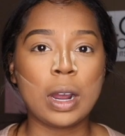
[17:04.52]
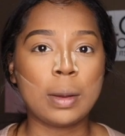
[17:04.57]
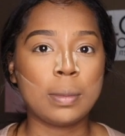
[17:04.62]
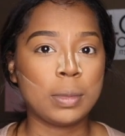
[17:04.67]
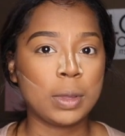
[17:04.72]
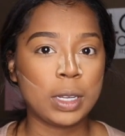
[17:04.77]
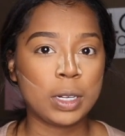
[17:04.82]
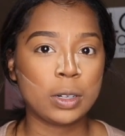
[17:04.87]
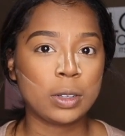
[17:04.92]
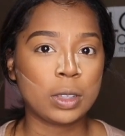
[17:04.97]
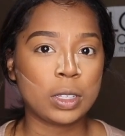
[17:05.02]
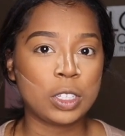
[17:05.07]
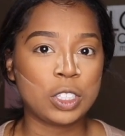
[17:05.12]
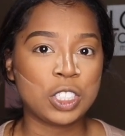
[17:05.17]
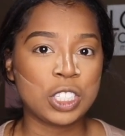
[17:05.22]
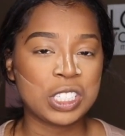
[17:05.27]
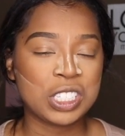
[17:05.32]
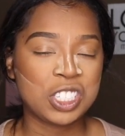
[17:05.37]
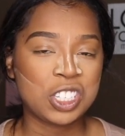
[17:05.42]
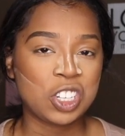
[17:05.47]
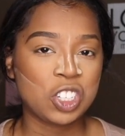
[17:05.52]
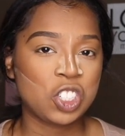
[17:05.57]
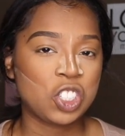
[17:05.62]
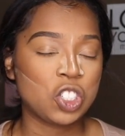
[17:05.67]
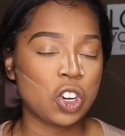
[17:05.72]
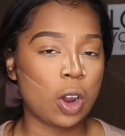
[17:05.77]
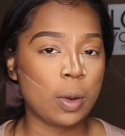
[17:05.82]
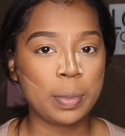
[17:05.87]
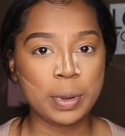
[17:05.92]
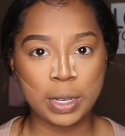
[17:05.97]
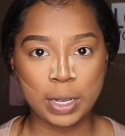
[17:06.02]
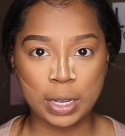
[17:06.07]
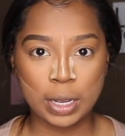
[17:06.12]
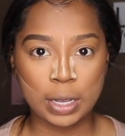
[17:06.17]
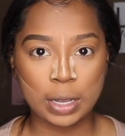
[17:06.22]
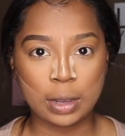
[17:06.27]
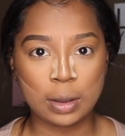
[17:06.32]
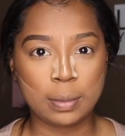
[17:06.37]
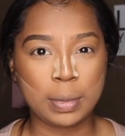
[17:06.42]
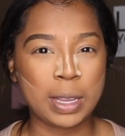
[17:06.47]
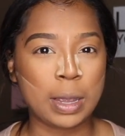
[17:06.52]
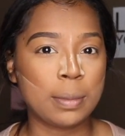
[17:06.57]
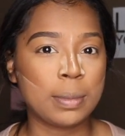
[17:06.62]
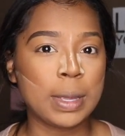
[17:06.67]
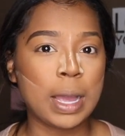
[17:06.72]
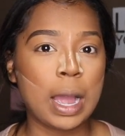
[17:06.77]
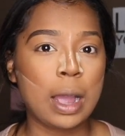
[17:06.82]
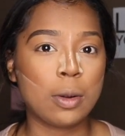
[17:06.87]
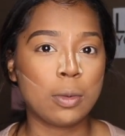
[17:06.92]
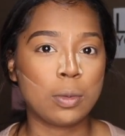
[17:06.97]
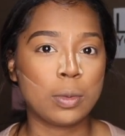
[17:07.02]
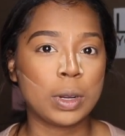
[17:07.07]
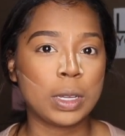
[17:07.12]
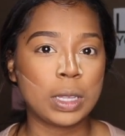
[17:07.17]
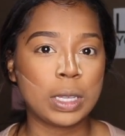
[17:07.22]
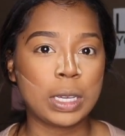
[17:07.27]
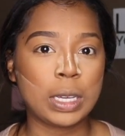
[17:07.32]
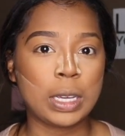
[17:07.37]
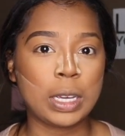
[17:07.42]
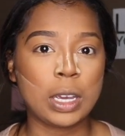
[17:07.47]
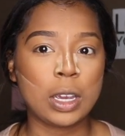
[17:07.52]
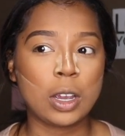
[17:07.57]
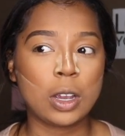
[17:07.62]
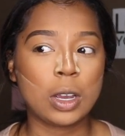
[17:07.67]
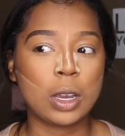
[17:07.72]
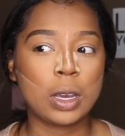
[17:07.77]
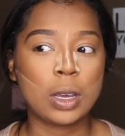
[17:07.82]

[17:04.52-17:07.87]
I'm literally just sharpening it up, but I'm not really